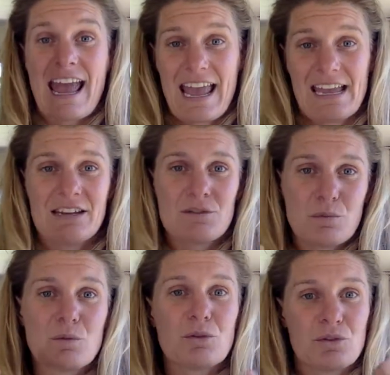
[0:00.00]
And
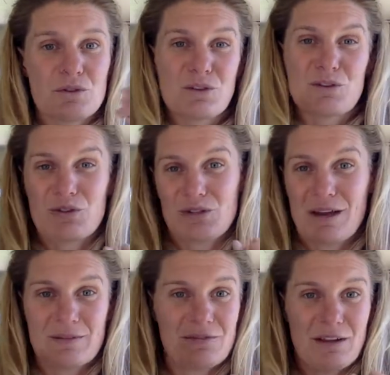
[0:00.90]
we will use those two
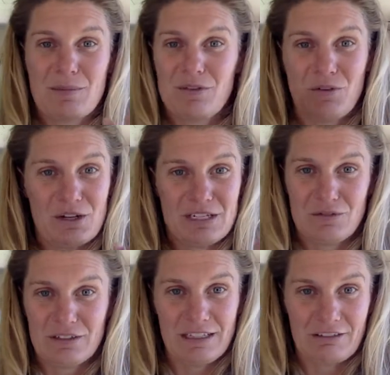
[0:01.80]
types of numbers very
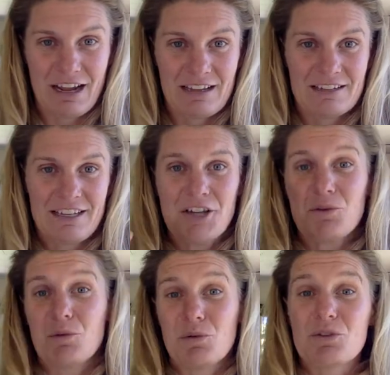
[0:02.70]
differently, right?
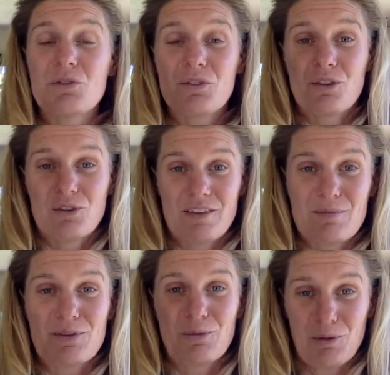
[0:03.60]
We will use those
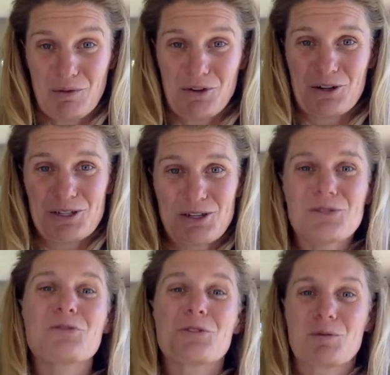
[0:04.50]
numbers where we're very
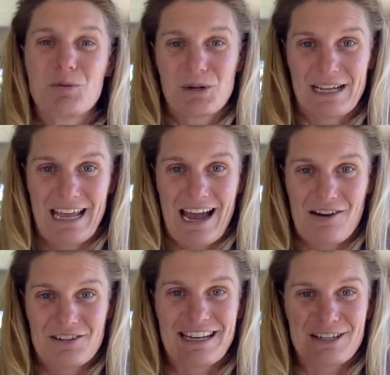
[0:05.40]
certain for reporting out
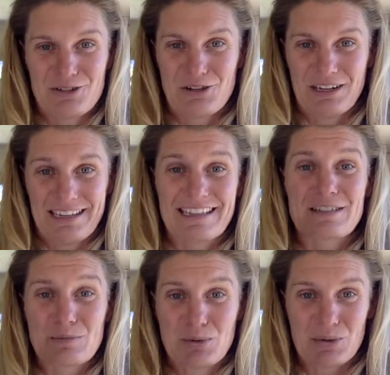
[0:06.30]
externally.
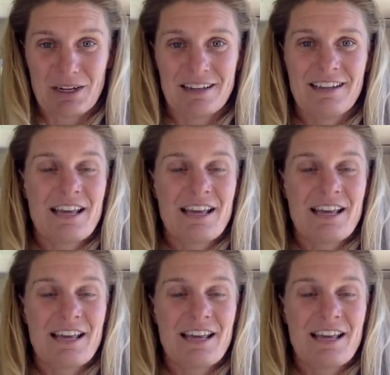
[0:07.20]
That's important.